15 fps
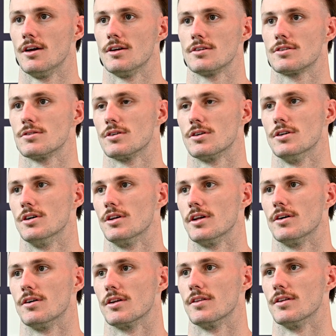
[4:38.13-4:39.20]
sort of early
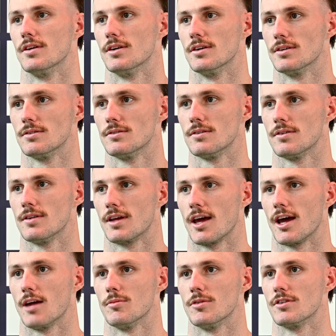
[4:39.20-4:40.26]
on in the
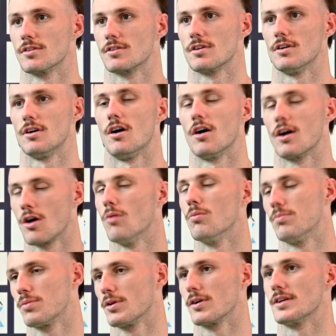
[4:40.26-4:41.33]
game it just
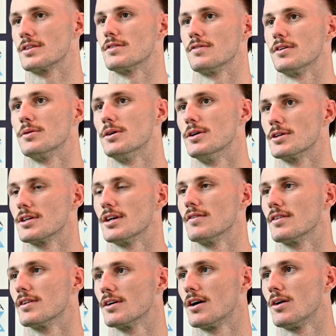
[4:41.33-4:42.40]
got progressively worse over
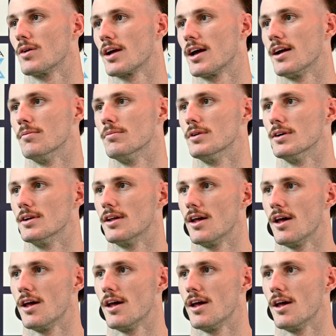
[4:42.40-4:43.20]
the whole game, but